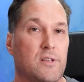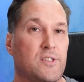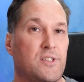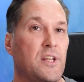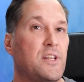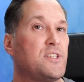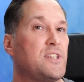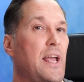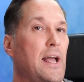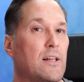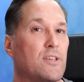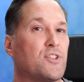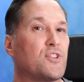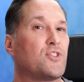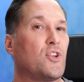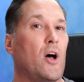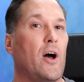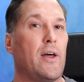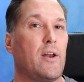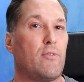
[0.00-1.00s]
sits
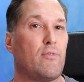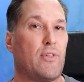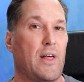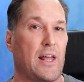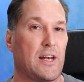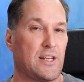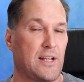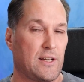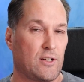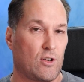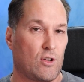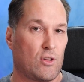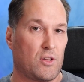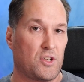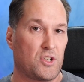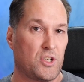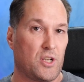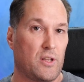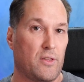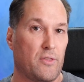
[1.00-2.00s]
outside of that
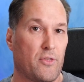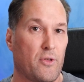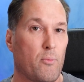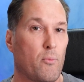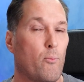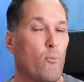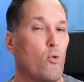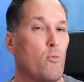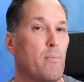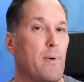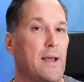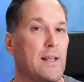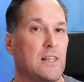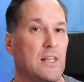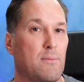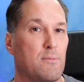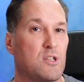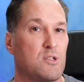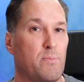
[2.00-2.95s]
technology that would make them